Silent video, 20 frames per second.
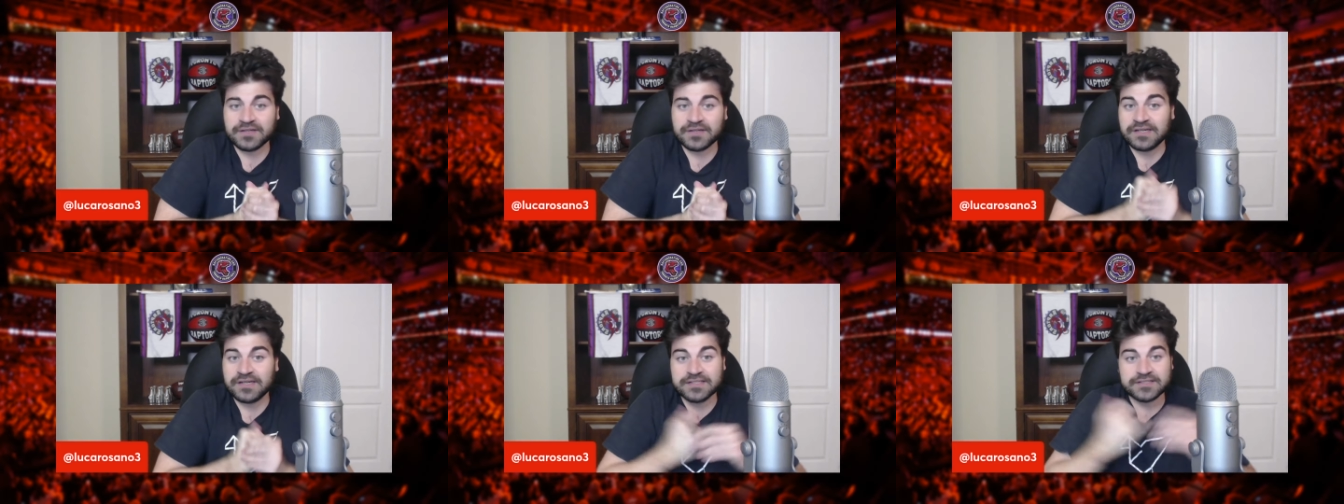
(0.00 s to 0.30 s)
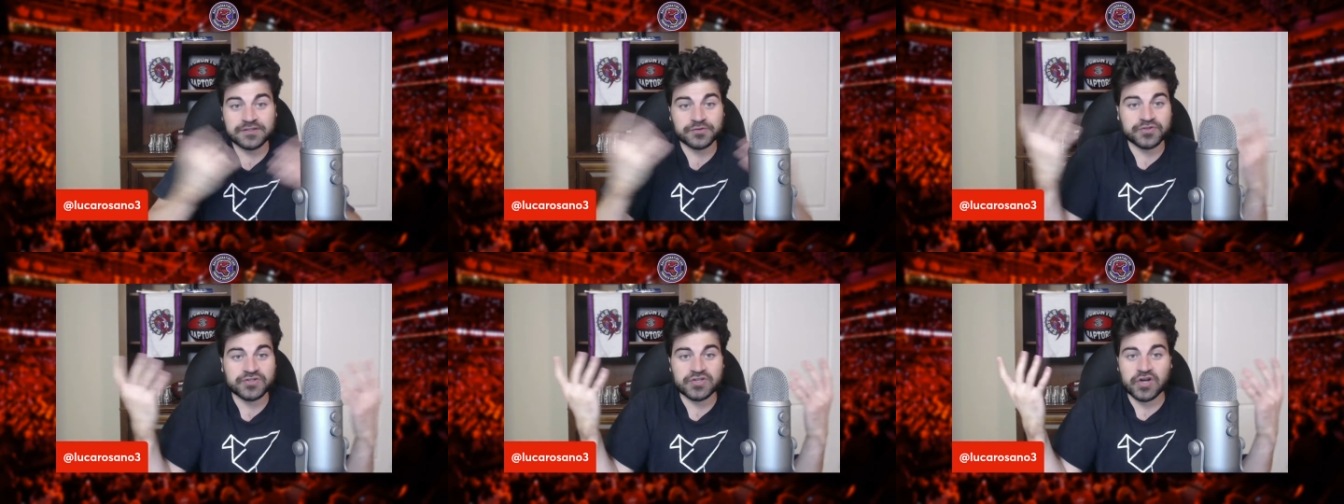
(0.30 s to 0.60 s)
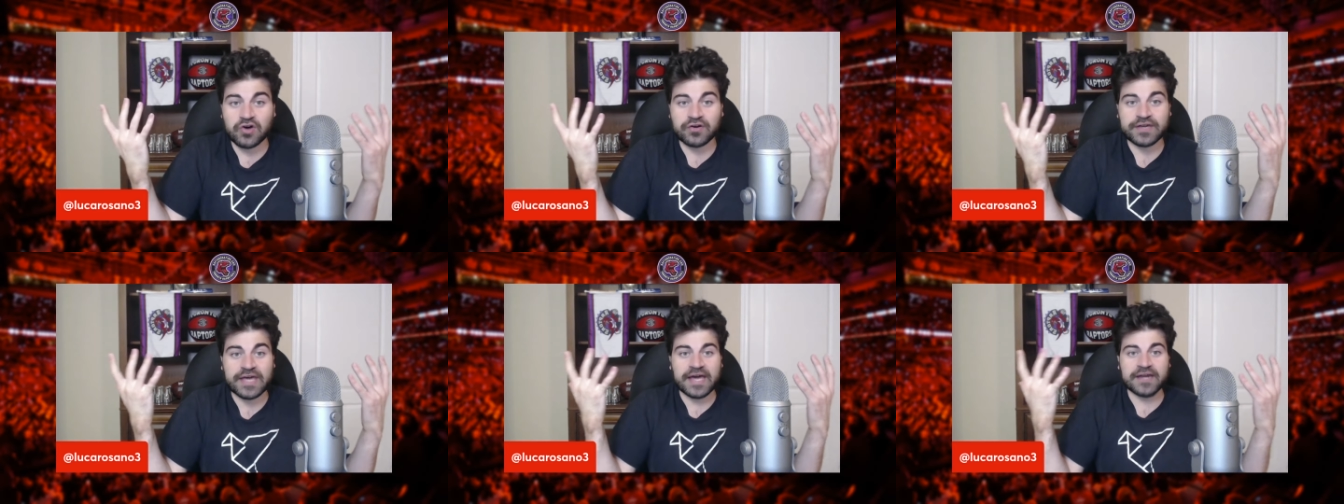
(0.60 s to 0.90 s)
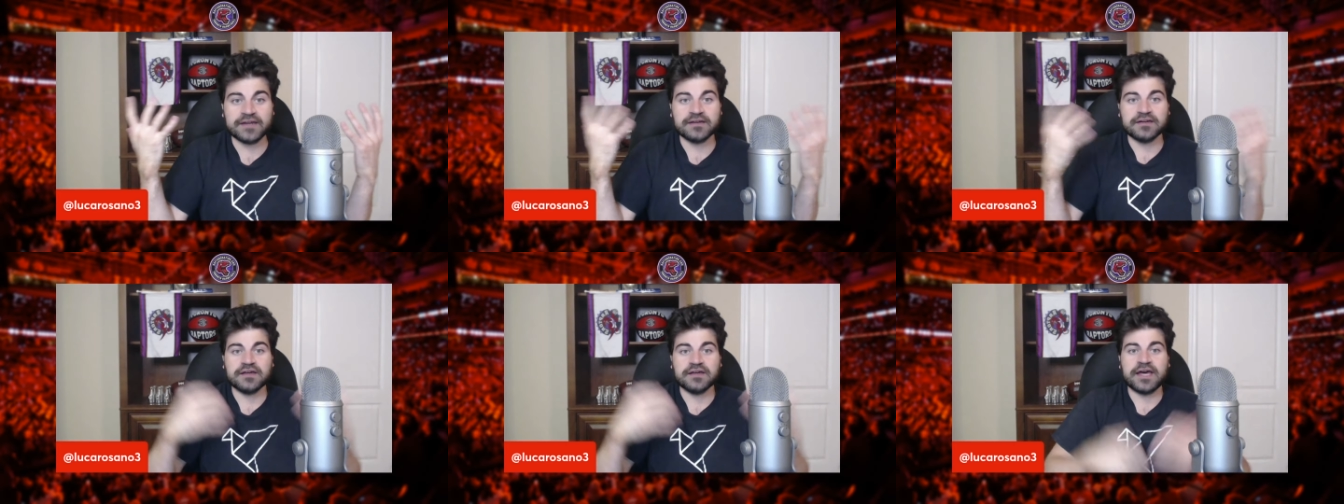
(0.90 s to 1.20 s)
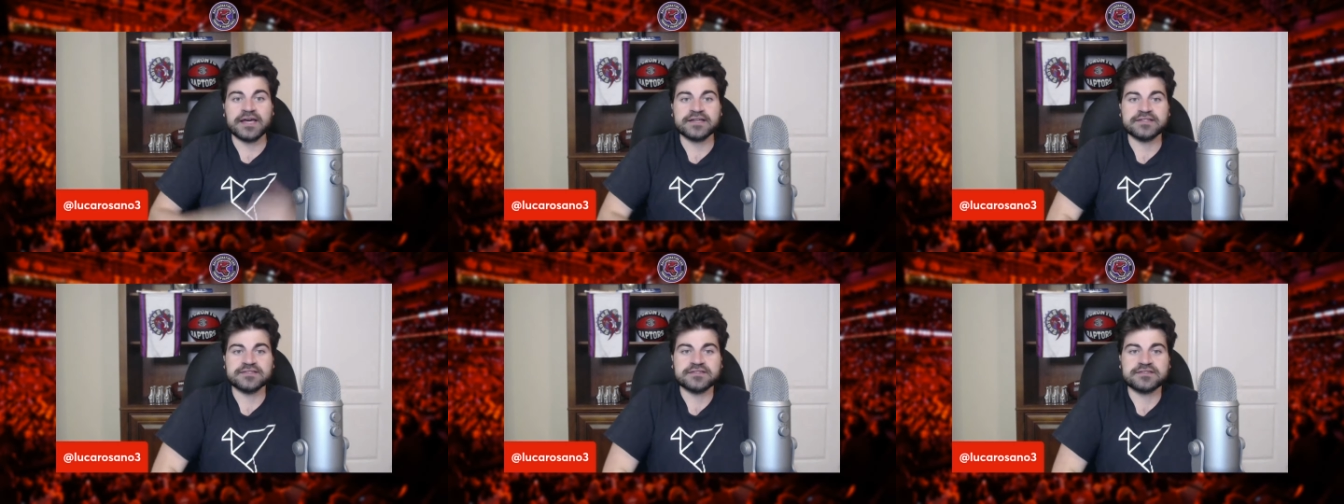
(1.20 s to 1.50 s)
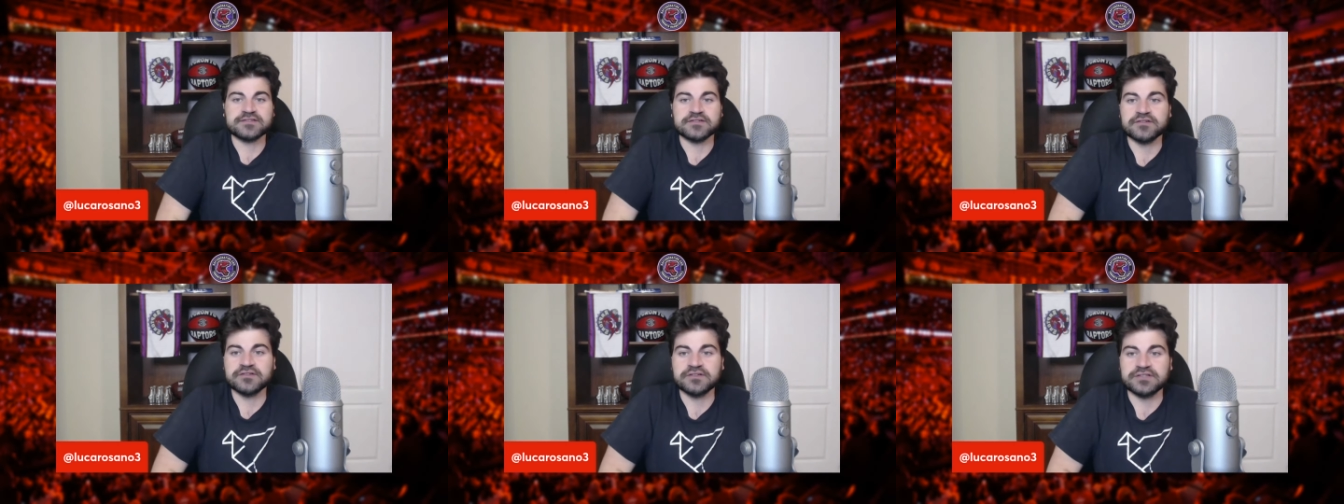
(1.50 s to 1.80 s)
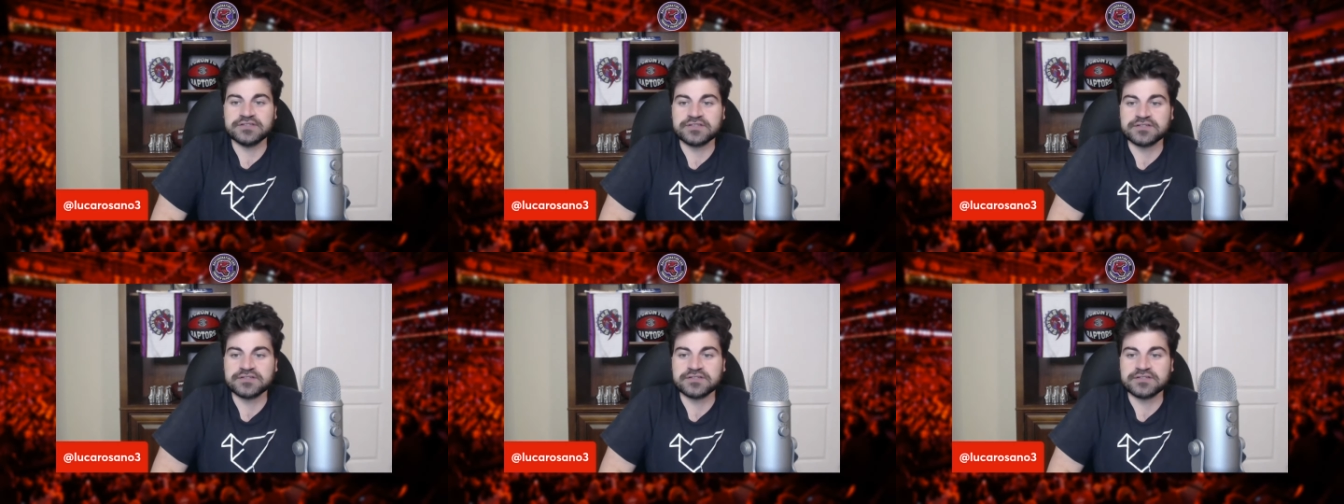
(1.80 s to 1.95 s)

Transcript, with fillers: And as a result, Canada exits early.